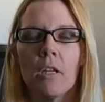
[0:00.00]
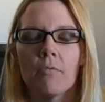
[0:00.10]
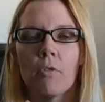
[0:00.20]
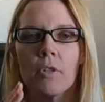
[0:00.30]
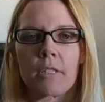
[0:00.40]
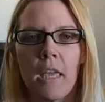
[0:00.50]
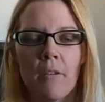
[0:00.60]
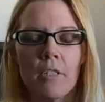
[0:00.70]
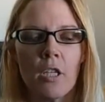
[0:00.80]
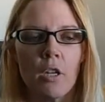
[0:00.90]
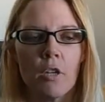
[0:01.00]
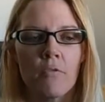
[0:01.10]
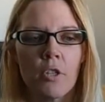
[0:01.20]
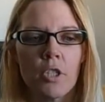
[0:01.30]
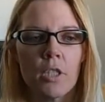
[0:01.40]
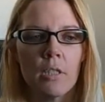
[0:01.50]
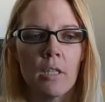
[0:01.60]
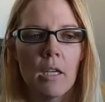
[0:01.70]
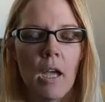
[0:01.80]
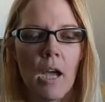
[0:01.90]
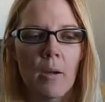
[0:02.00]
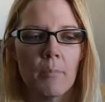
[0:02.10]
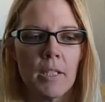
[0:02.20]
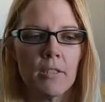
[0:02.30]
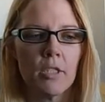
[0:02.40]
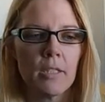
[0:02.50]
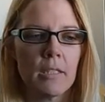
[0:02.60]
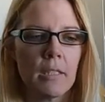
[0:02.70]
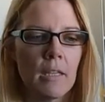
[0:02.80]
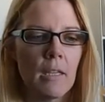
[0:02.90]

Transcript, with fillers: Now, of course, they have a younger version, um, but it's just,